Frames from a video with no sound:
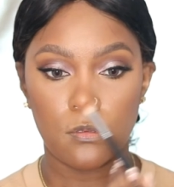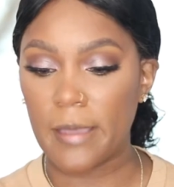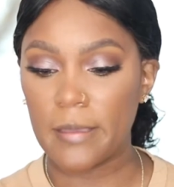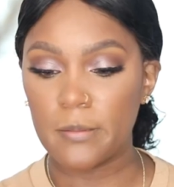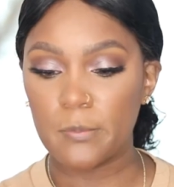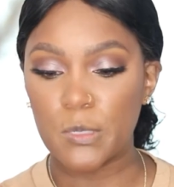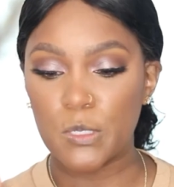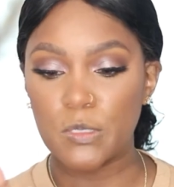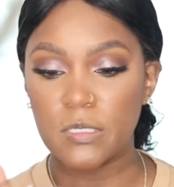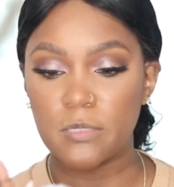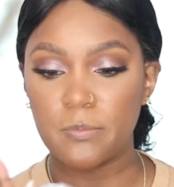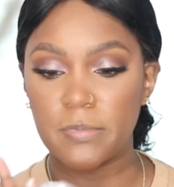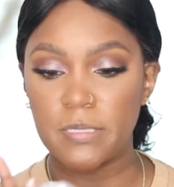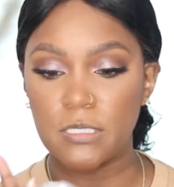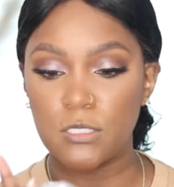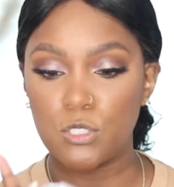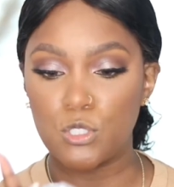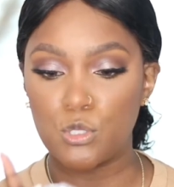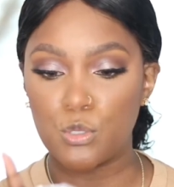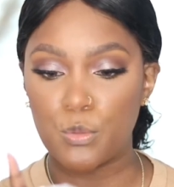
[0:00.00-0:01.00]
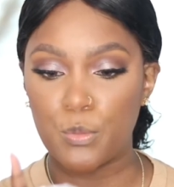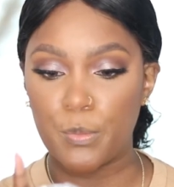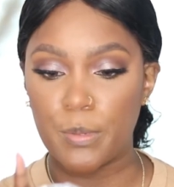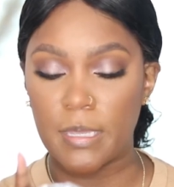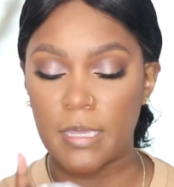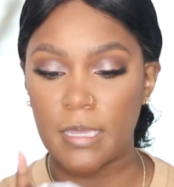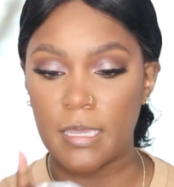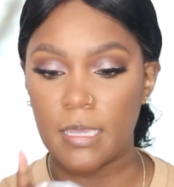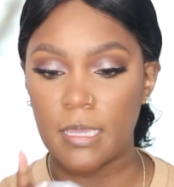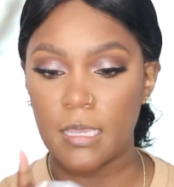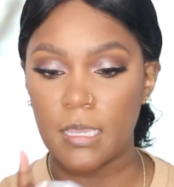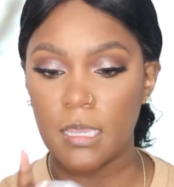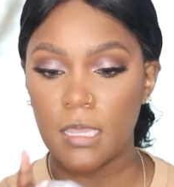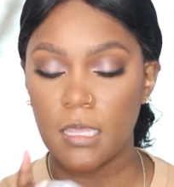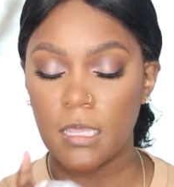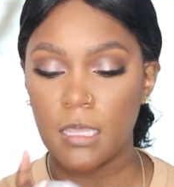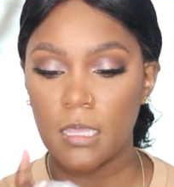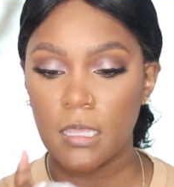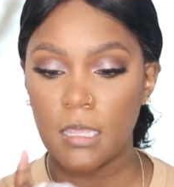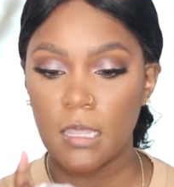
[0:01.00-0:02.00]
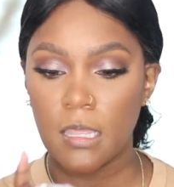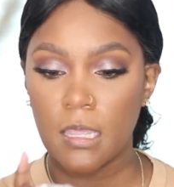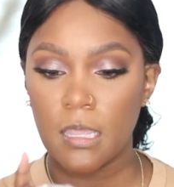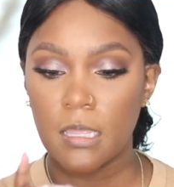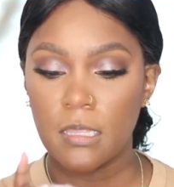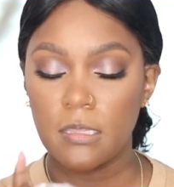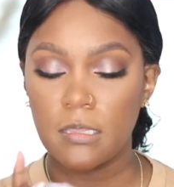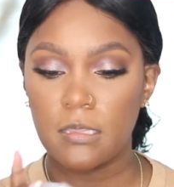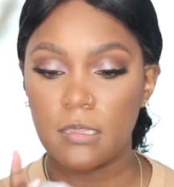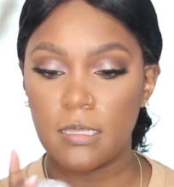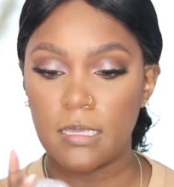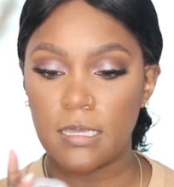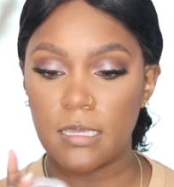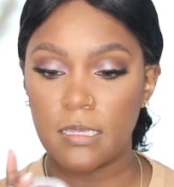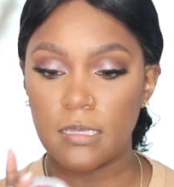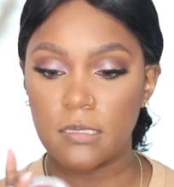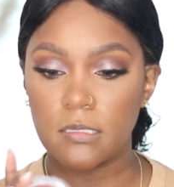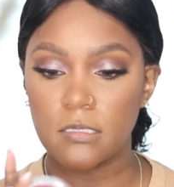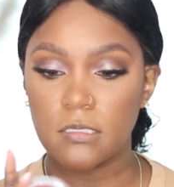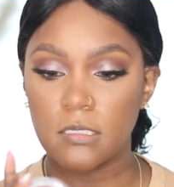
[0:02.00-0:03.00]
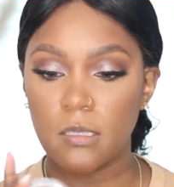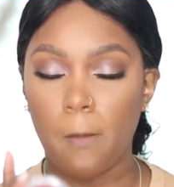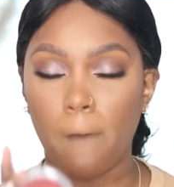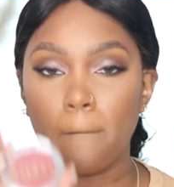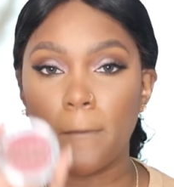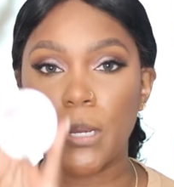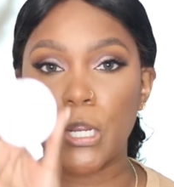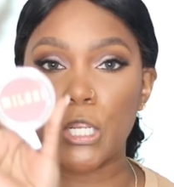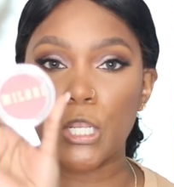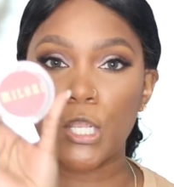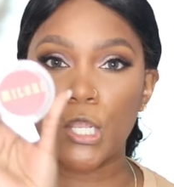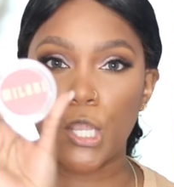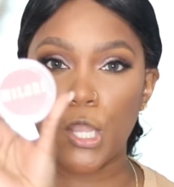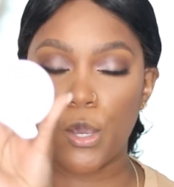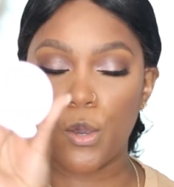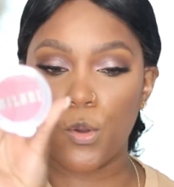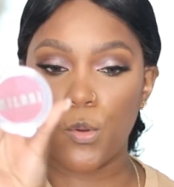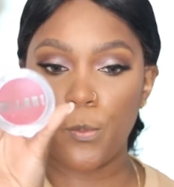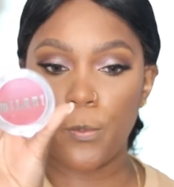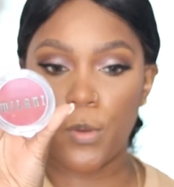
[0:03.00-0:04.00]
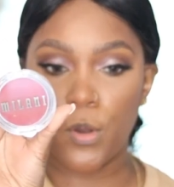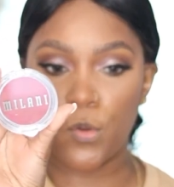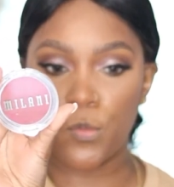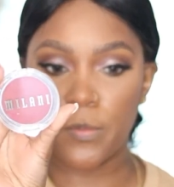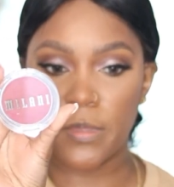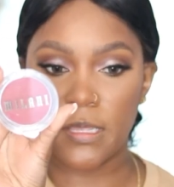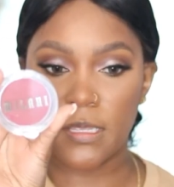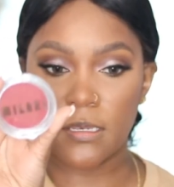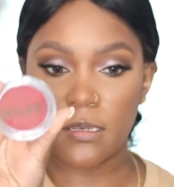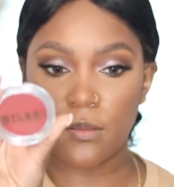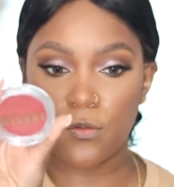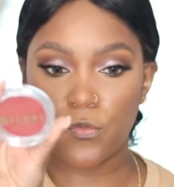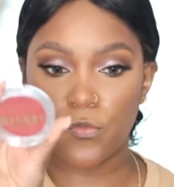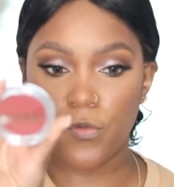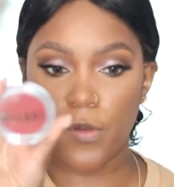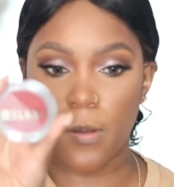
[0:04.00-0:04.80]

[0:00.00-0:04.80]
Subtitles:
going to be doing this Merlot moment from